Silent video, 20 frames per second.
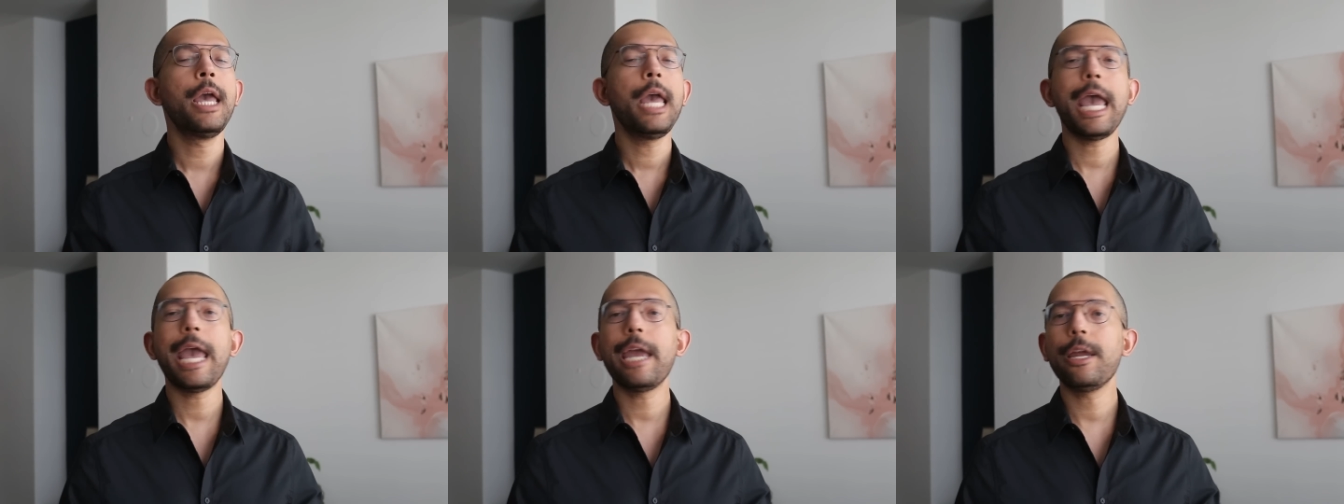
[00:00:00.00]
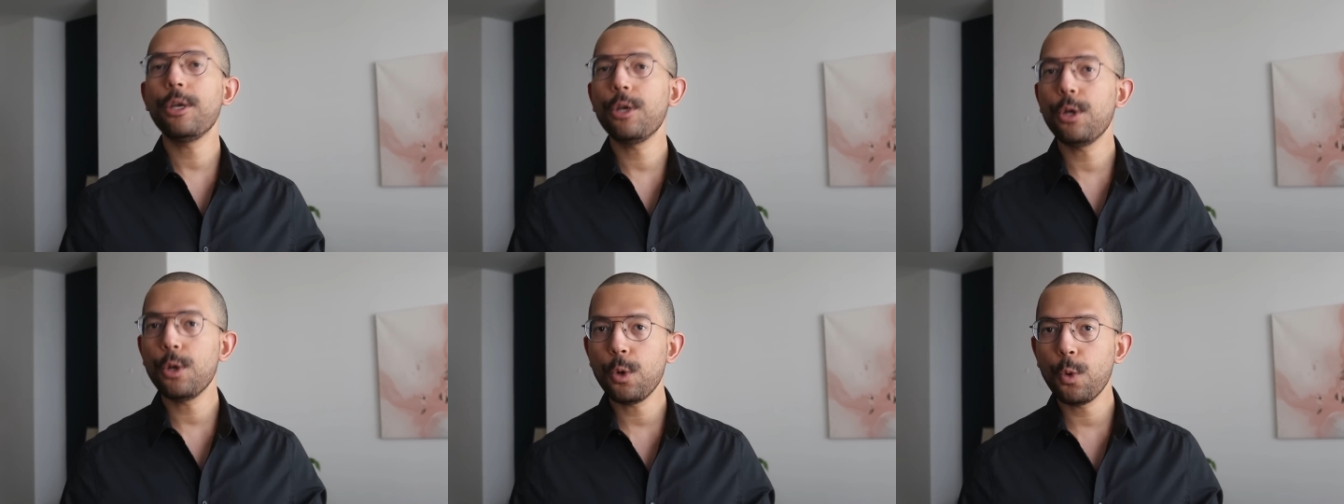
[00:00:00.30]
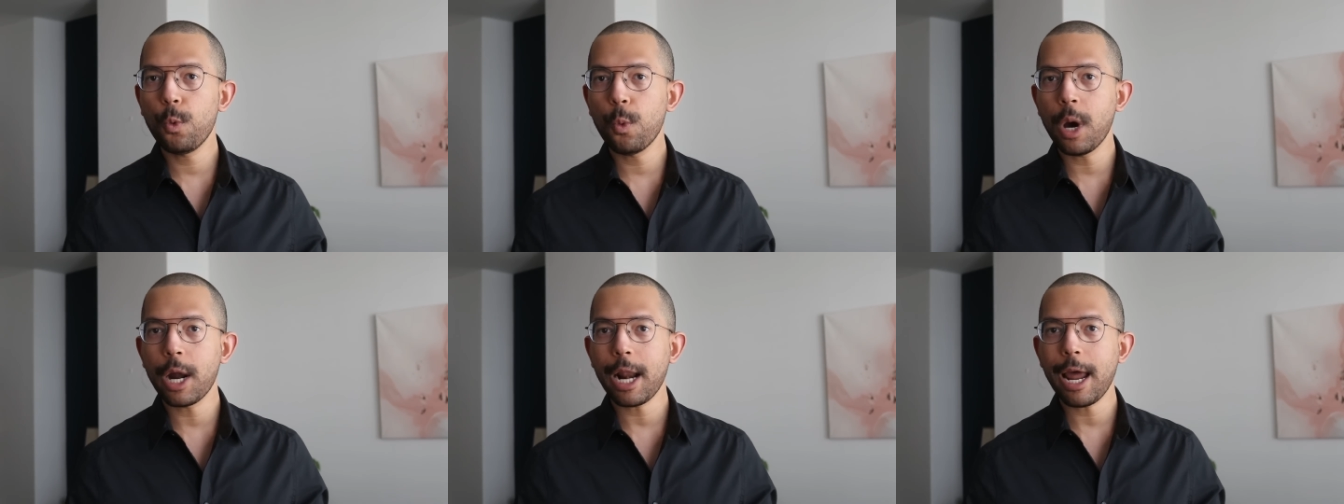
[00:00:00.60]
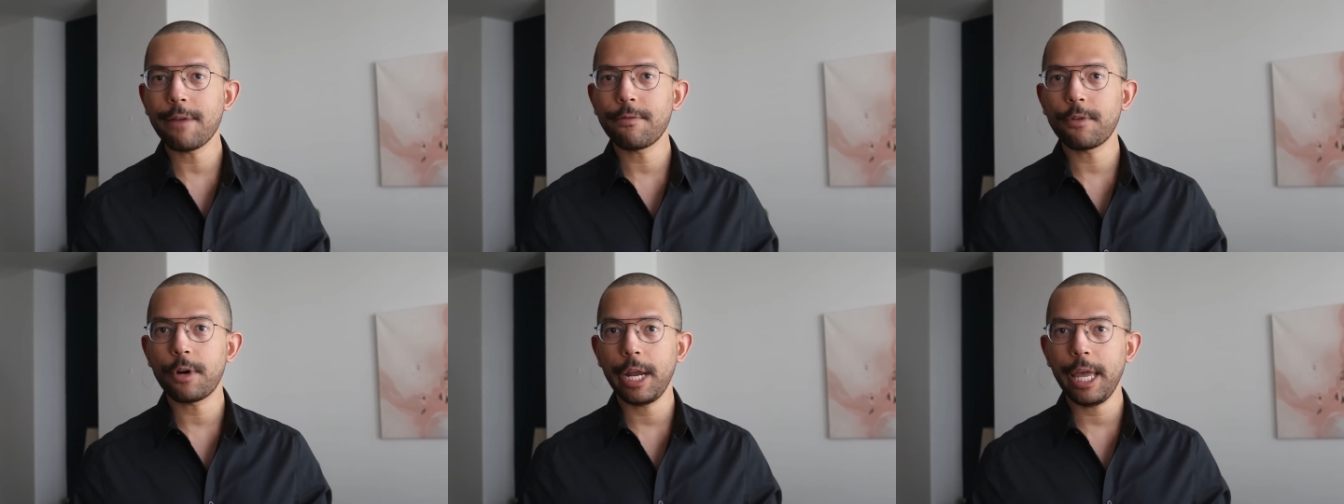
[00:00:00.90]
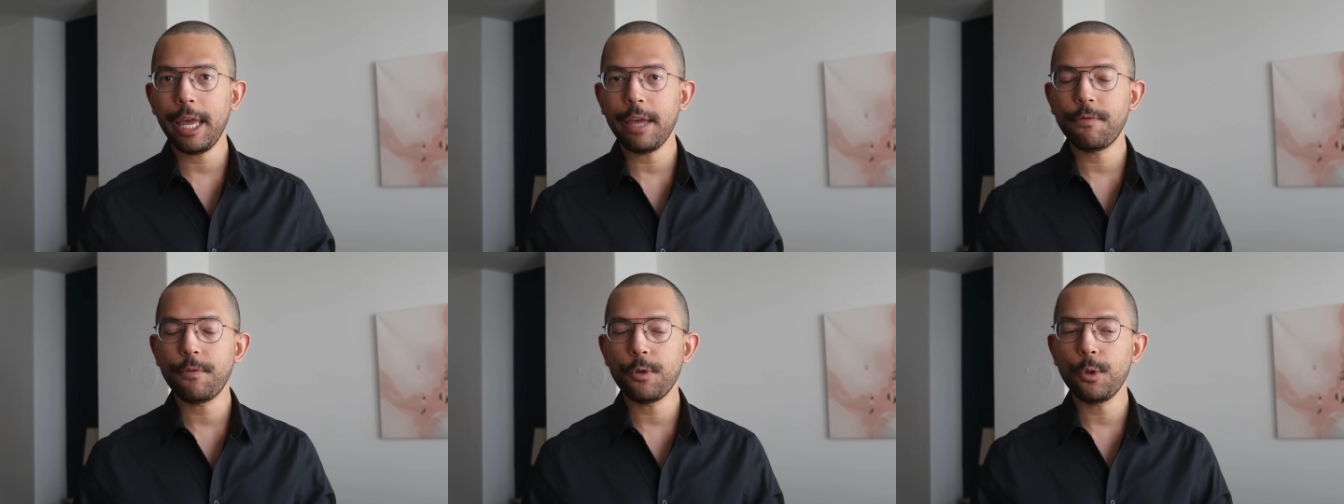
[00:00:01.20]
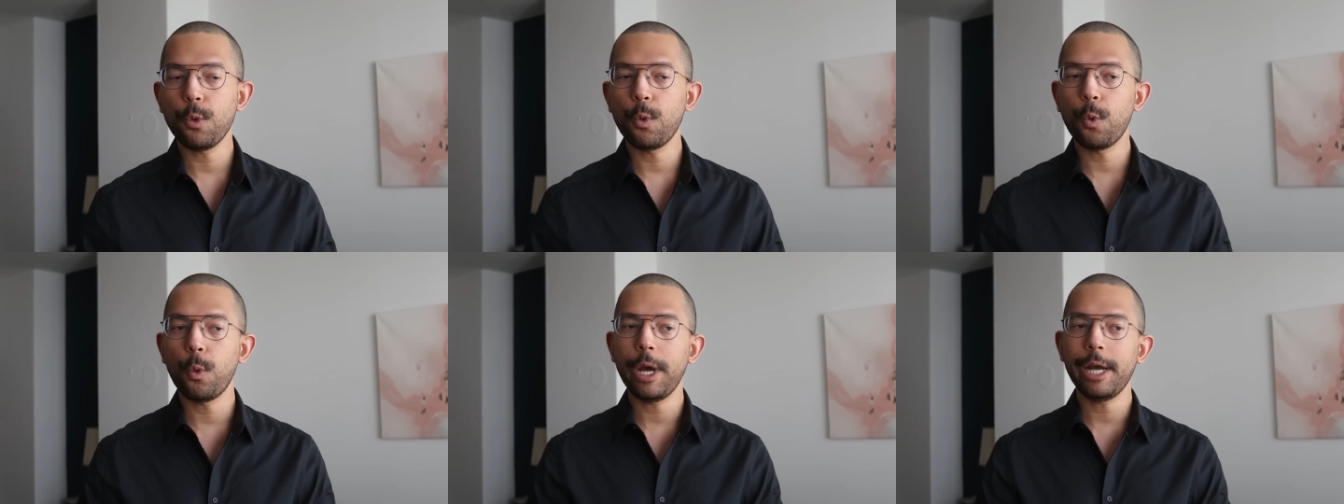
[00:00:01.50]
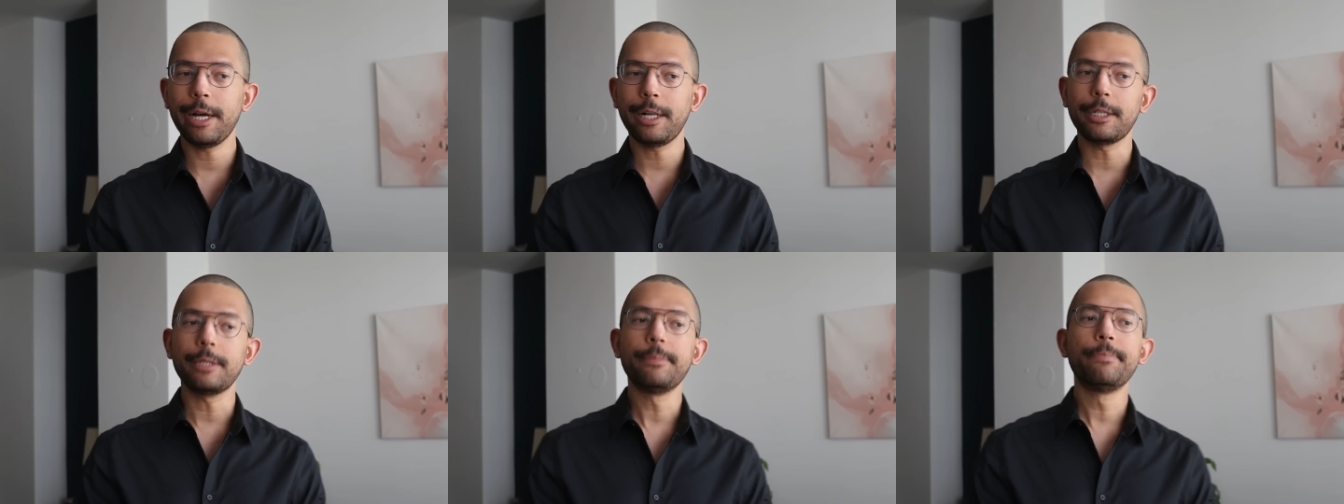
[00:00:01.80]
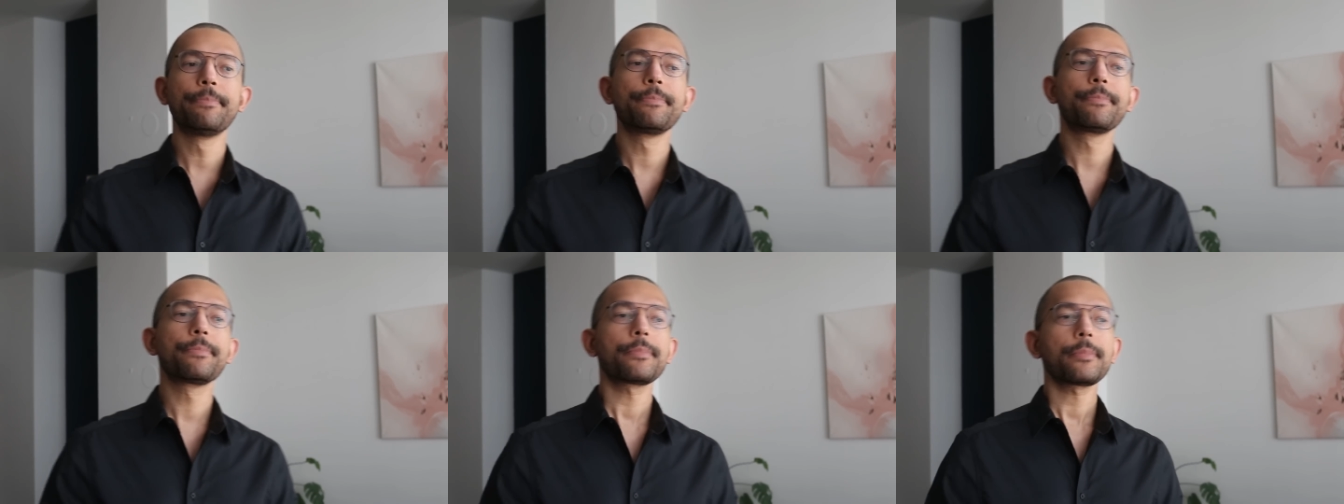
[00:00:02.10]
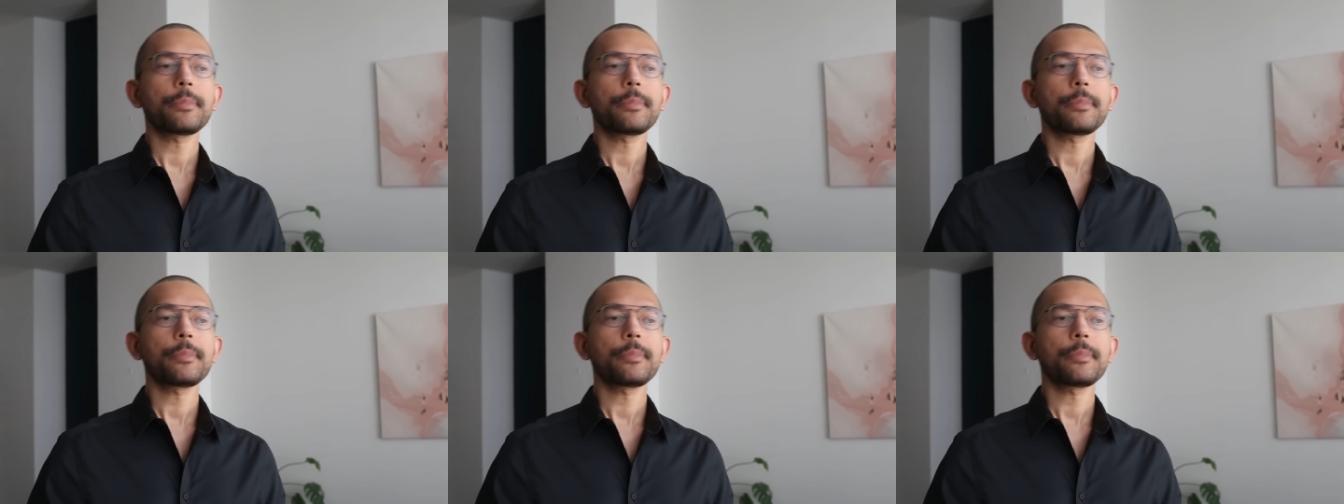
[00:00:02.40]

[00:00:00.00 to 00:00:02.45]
a new whatever, if you will,